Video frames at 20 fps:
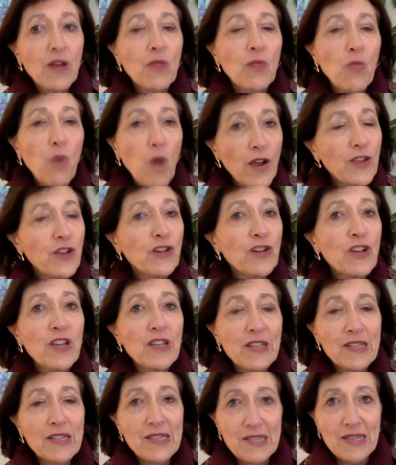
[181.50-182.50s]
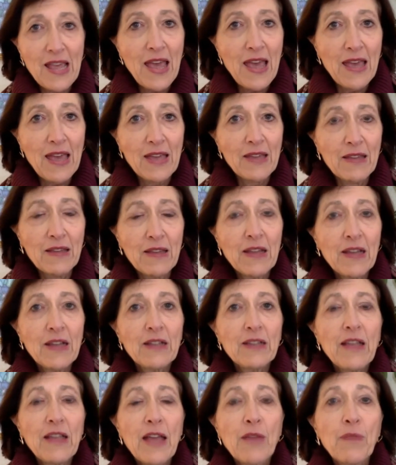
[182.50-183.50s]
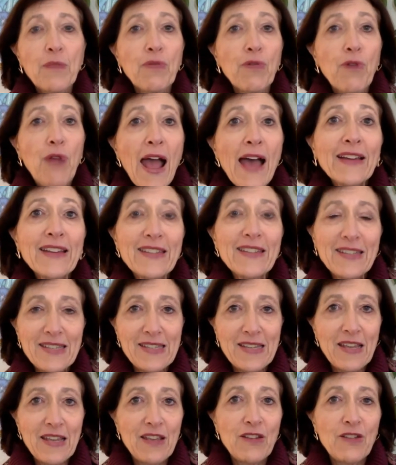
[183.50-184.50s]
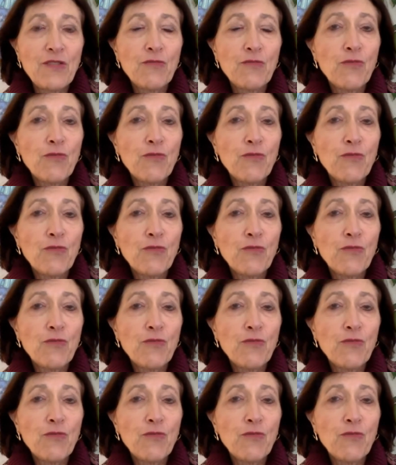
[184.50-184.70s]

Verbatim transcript: what you're going to say. Like, practice it,